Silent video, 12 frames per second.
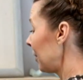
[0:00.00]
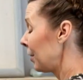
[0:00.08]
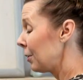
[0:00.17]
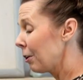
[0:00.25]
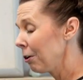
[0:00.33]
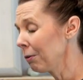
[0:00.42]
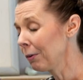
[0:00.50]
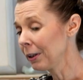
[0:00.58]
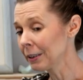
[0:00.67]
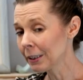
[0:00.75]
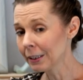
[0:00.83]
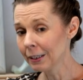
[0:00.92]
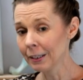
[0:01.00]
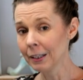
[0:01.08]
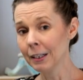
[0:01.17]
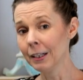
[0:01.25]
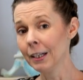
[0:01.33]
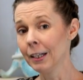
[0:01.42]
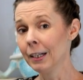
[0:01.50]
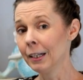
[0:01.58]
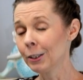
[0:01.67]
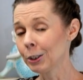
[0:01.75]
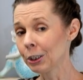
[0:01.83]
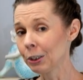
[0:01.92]
you don't want
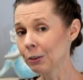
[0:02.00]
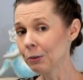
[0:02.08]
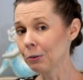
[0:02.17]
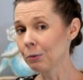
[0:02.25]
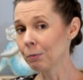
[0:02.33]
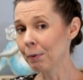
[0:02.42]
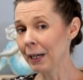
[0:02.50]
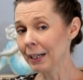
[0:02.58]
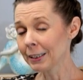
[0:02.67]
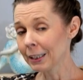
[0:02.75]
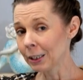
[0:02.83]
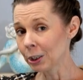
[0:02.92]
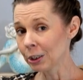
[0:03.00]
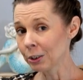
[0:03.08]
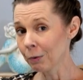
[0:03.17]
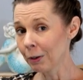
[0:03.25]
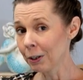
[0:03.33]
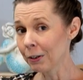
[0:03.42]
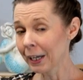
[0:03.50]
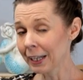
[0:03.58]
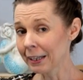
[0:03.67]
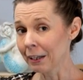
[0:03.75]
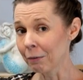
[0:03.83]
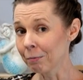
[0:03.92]
to pay attention to where you get
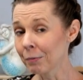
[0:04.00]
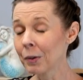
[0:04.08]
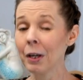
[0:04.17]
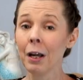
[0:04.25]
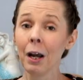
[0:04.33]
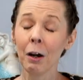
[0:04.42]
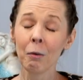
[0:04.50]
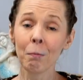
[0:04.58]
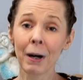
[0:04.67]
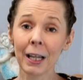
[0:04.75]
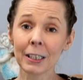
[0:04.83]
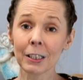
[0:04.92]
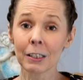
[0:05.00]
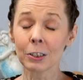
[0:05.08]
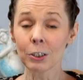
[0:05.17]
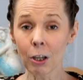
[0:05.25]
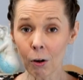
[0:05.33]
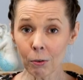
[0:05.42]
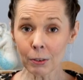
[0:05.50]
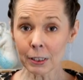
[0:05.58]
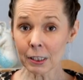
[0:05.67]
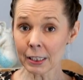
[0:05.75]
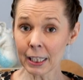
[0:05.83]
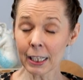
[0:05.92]
them, but don't
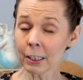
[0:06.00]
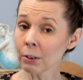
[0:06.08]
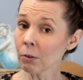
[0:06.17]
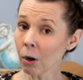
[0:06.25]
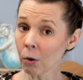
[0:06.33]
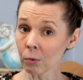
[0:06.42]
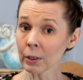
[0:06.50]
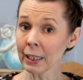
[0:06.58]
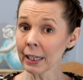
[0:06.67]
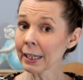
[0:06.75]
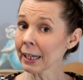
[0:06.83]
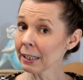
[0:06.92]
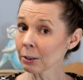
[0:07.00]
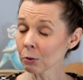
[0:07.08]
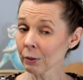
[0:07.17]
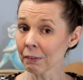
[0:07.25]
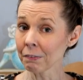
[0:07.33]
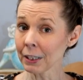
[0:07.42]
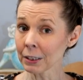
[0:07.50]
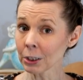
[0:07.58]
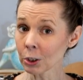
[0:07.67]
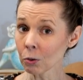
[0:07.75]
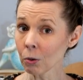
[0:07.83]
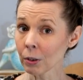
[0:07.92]
think you only can thrift at
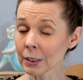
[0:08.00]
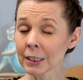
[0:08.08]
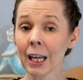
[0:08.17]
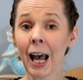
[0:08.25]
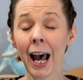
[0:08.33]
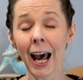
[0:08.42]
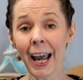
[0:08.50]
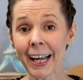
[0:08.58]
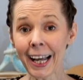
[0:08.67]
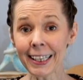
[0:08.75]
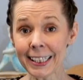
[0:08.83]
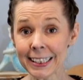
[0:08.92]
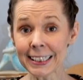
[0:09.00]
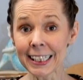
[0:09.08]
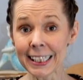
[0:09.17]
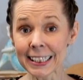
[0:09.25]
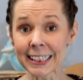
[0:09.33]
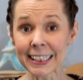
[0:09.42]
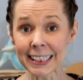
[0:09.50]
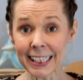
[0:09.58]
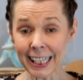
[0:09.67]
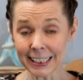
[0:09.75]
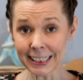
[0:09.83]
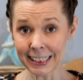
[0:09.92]
stores. I got these in an
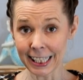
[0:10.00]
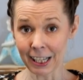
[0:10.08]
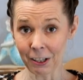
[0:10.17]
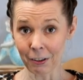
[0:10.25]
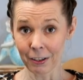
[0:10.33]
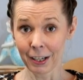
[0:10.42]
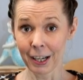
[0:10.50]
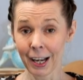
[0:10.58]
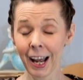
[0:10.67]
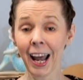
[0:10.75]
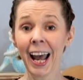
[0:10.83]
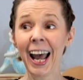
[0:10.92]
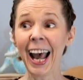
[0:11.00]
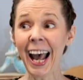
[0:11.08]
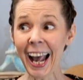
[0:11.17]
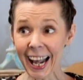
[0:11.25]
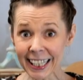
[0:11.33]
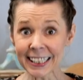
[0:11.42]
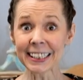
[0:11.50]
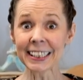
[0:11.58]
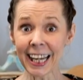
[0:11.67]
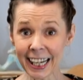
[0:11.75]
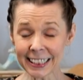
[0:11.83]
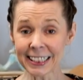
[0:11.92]
estate sale. An
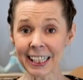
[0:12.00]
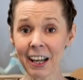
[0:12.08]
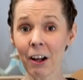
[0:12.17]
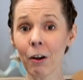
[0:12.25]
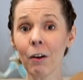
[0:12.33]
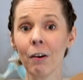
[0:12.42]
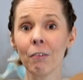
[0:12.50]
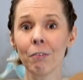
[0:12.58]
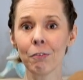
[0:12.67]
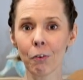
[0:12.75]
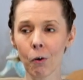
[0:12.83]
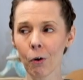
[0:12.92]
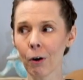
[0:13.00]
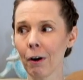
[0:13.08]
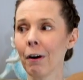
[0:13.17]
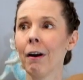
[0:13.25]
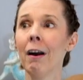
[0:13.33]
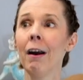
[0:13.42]
estate sale for